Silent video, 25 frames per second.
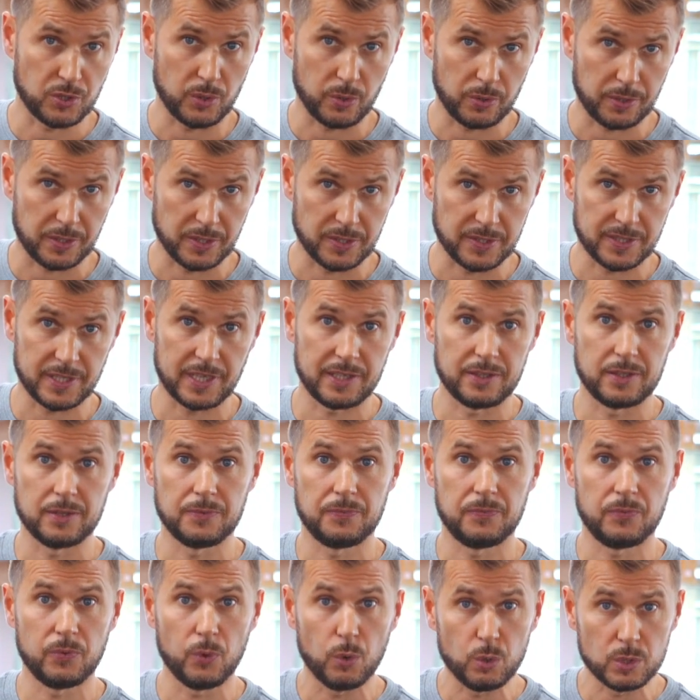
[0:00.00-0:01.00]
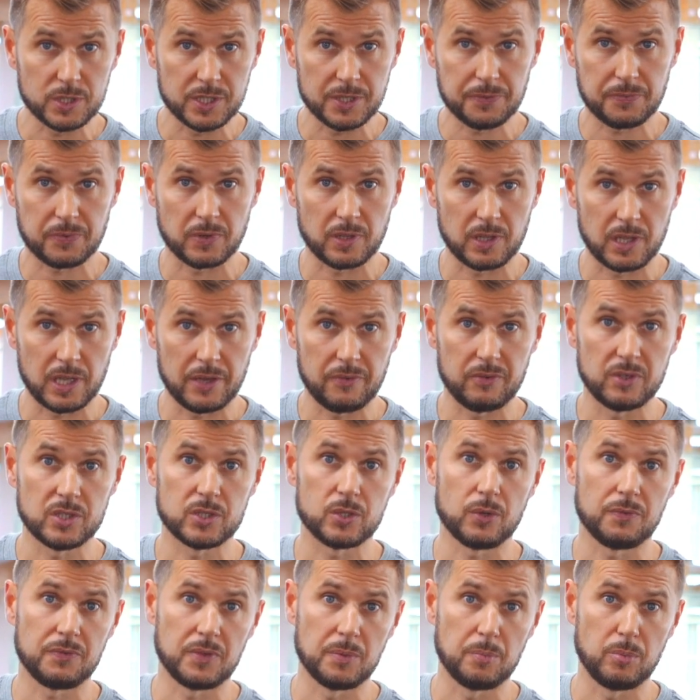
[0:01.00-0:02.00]
tokens at the four different
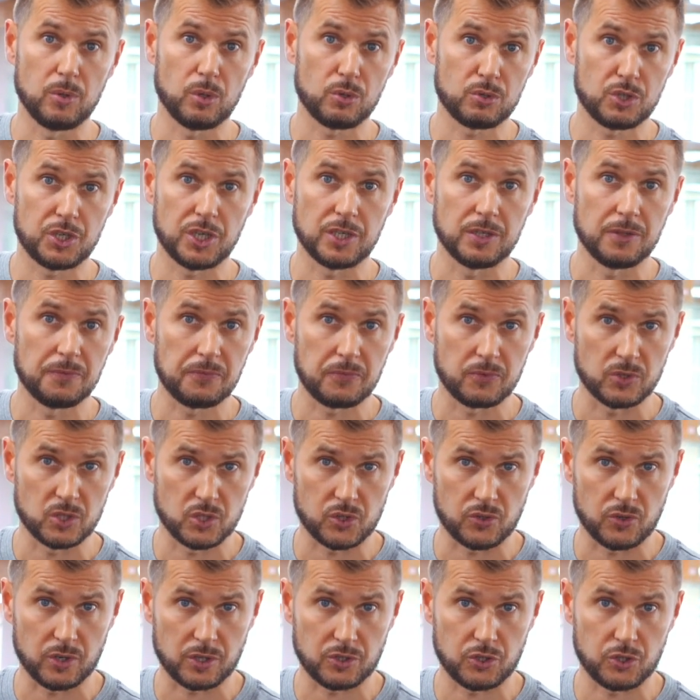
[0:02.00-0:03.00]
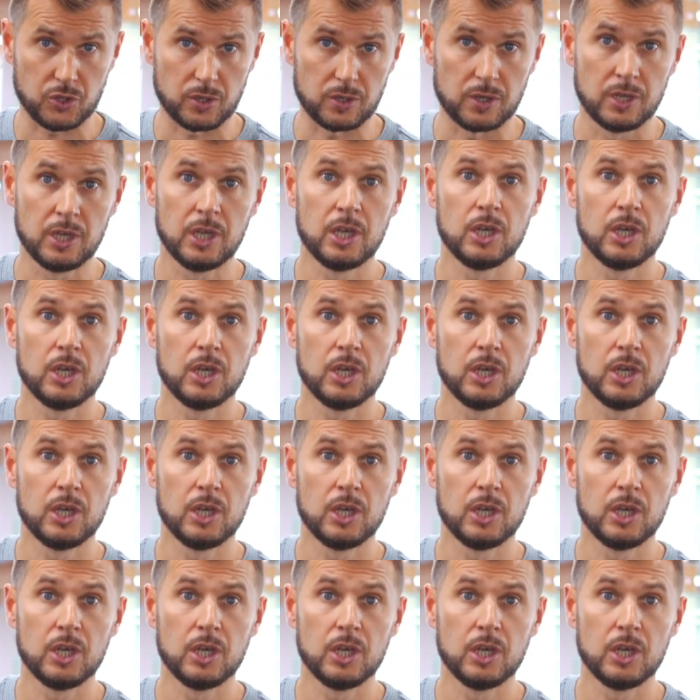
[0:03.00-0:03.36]
levels of the blockchain infrastructure,